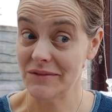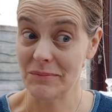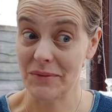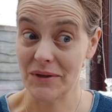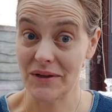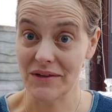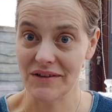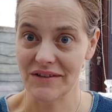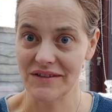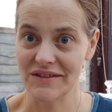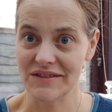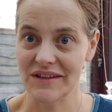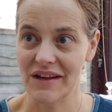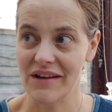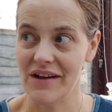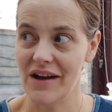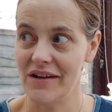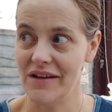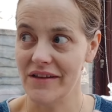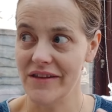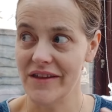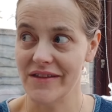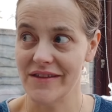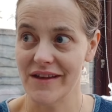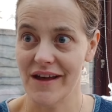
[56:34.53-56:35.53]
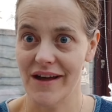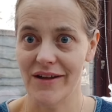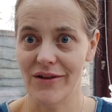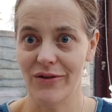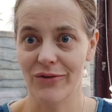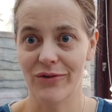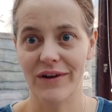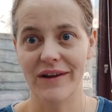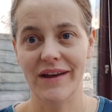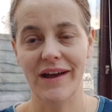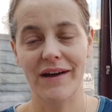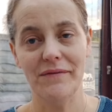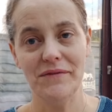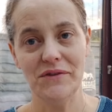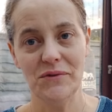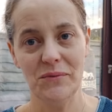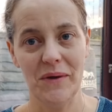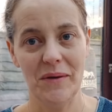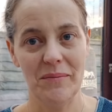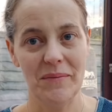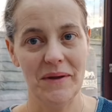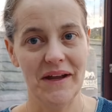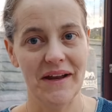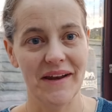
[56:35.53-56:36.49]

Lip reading: because either that or I have to wear my